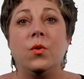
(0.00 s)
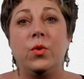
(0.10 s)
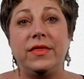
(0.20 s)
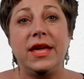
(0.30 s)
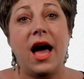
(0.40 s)

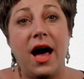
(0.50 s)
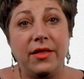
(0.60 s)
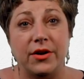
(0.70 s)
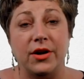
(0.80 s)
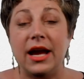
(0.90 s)
with the
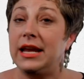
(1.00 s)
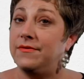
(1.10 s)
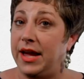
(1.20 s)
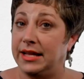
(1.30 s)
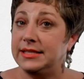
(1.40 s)
other
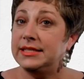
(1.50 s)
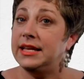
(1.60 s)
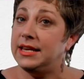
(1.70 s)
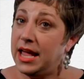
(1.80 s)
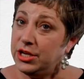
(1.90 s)
advanced
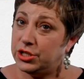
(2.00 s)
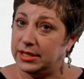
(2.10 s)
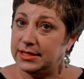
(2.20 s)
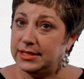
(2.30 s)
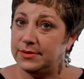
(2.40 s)

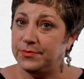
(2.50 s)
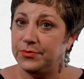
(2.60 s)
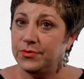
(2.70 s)
nations.